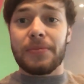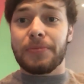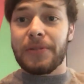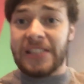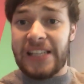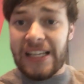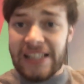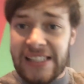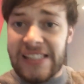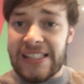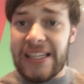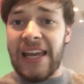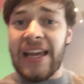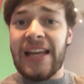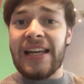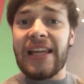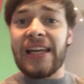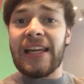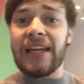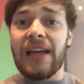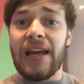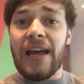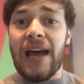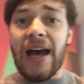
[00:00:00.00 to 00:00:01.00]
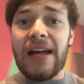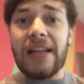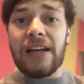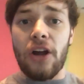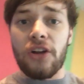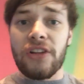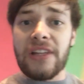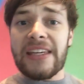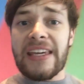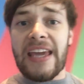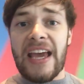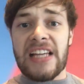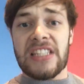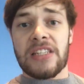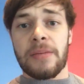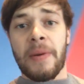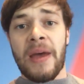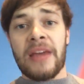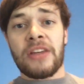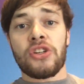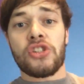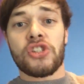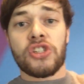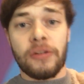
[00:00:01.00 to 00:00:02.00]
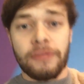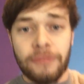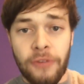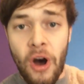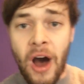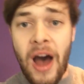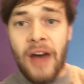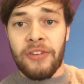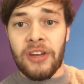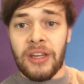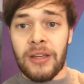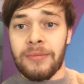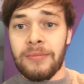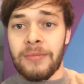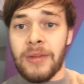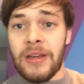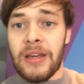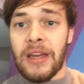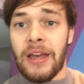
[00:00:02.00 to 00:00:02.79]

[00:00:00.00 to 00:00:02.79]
succeeding. It only cares about you surviving.